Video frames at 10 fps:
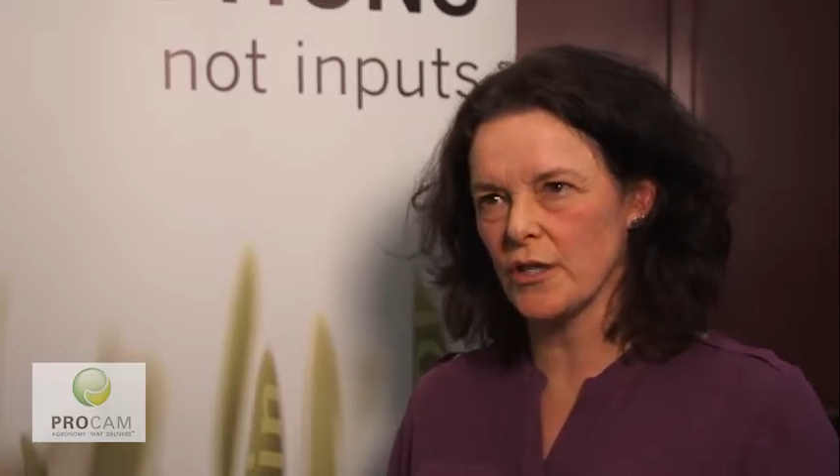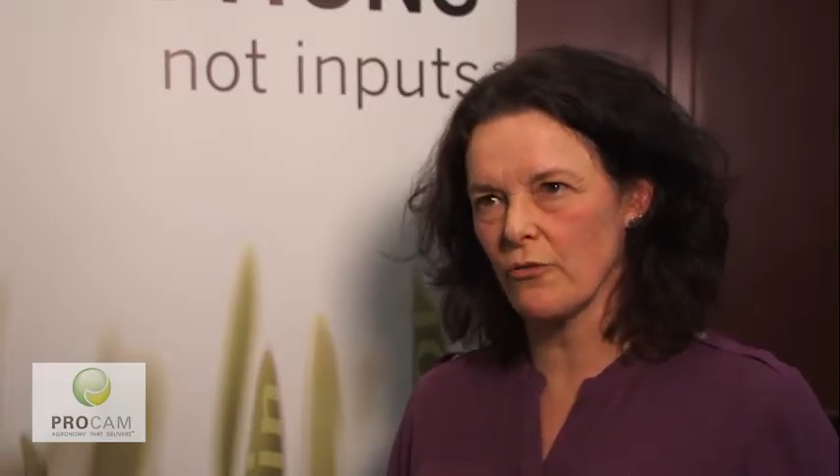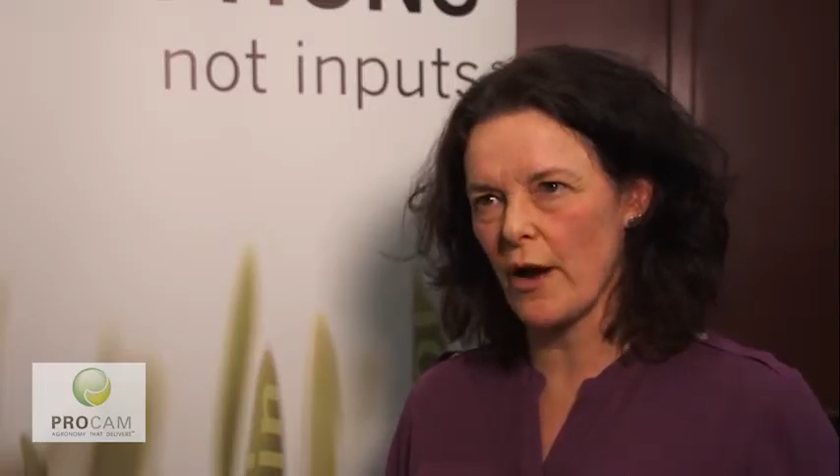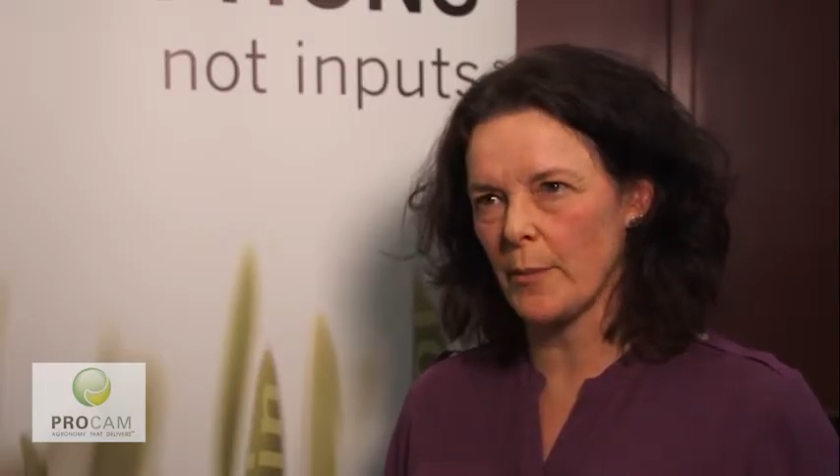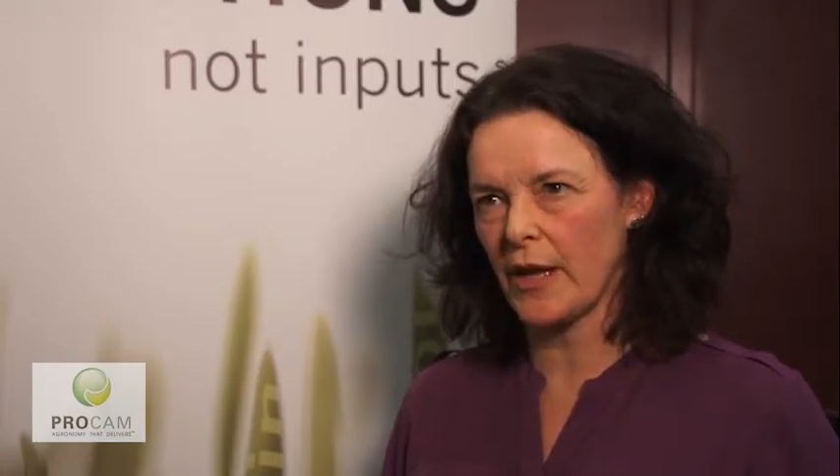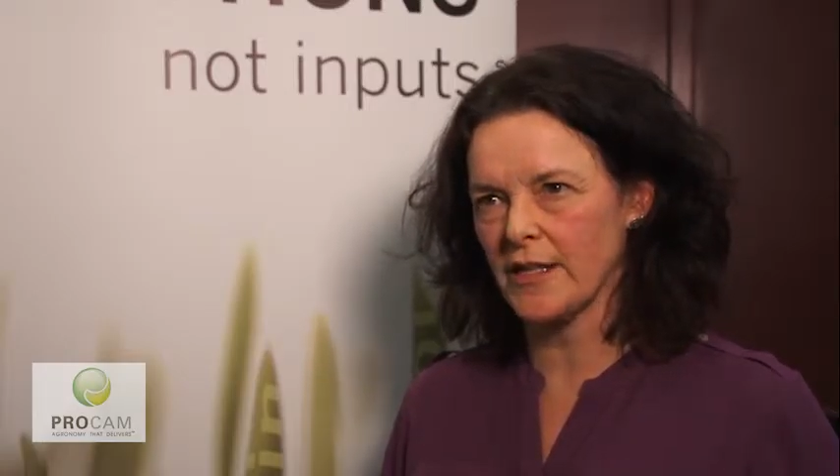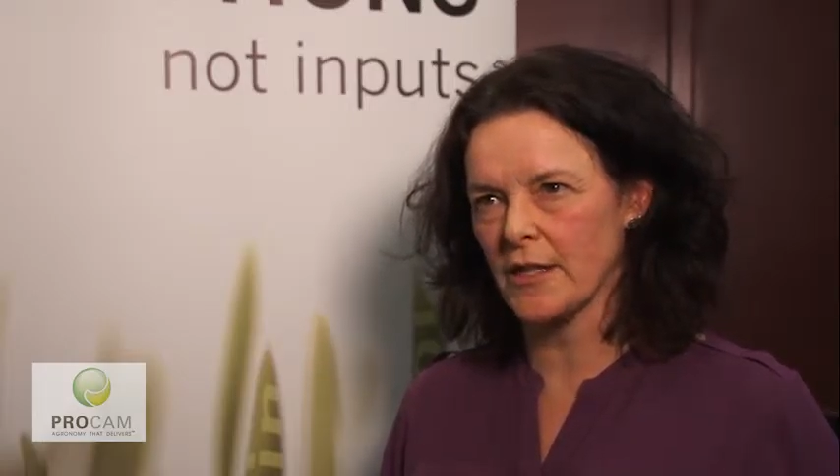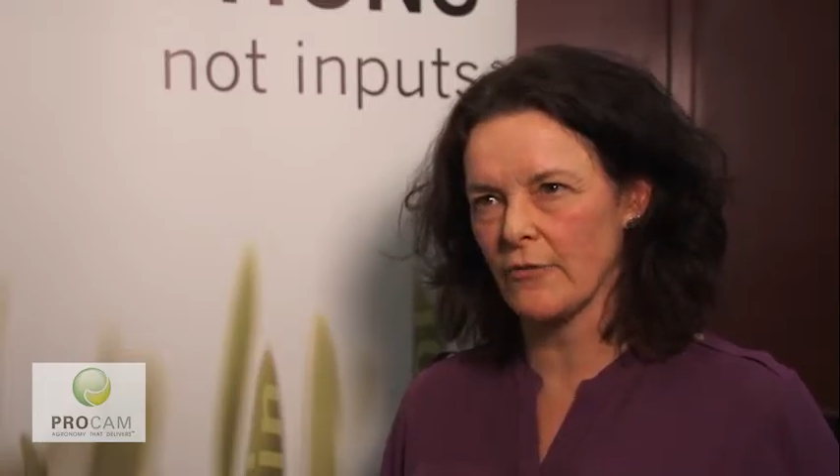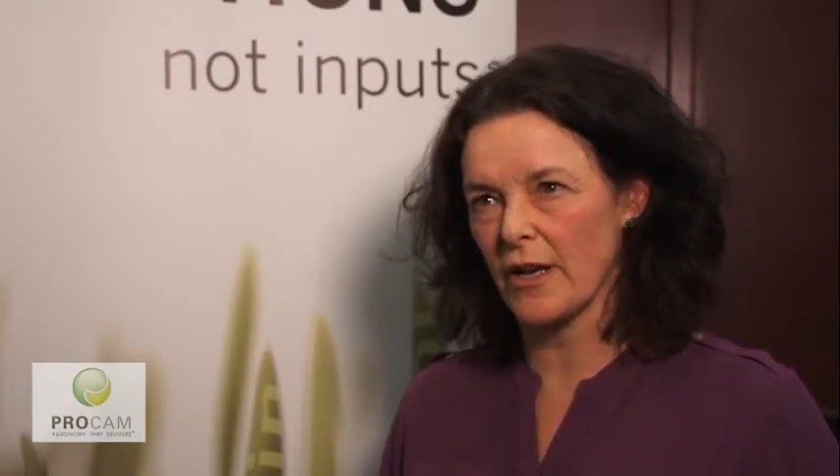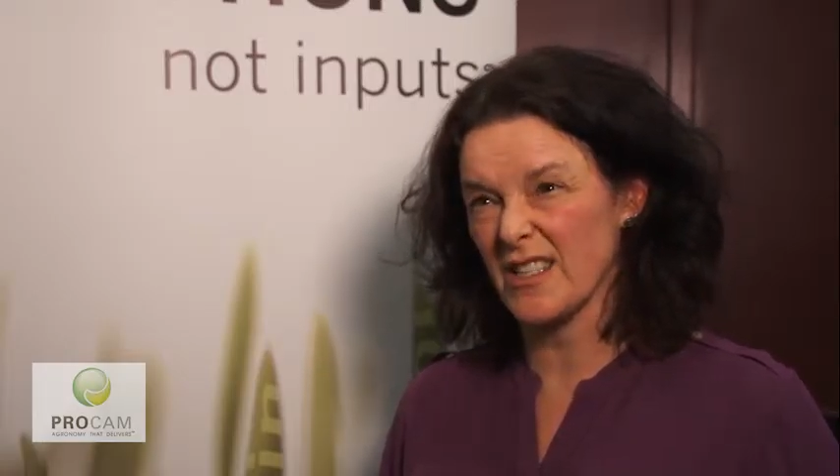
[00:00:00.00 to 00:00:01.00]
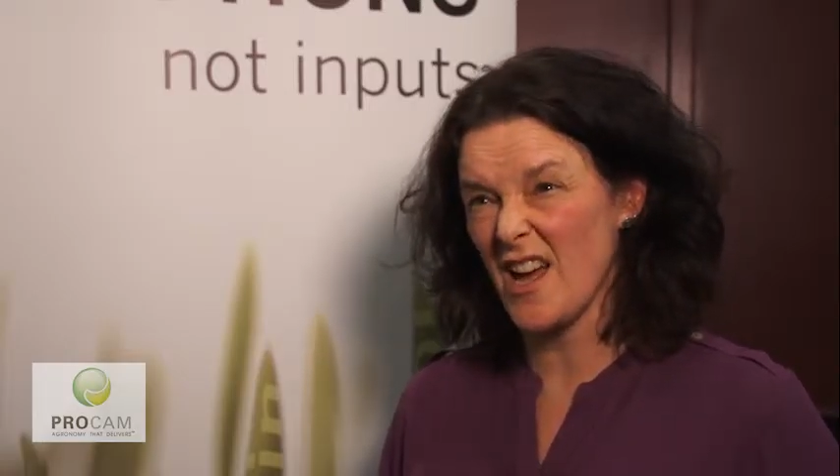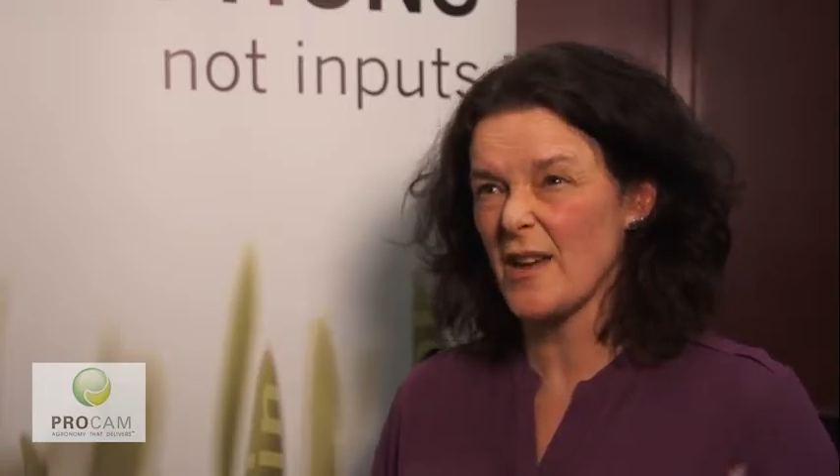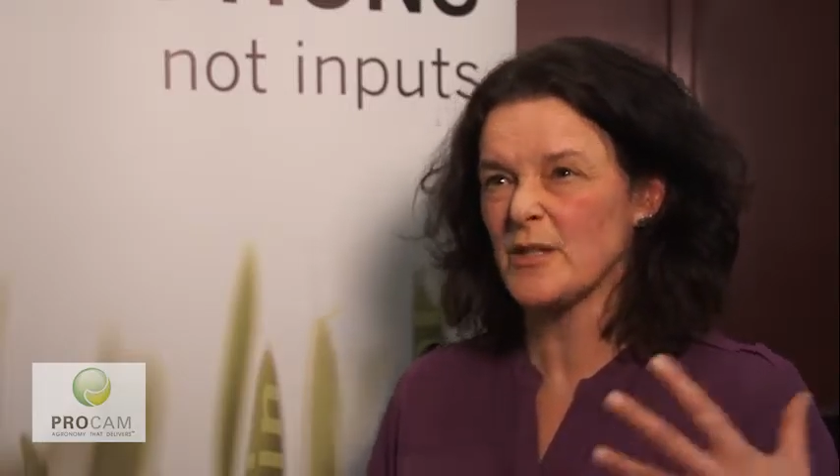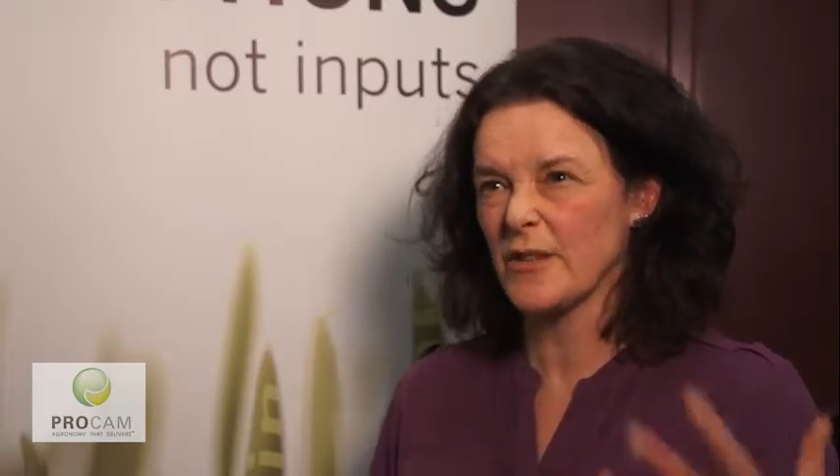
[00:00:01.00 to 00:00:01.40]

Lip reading: in the right place at the right time.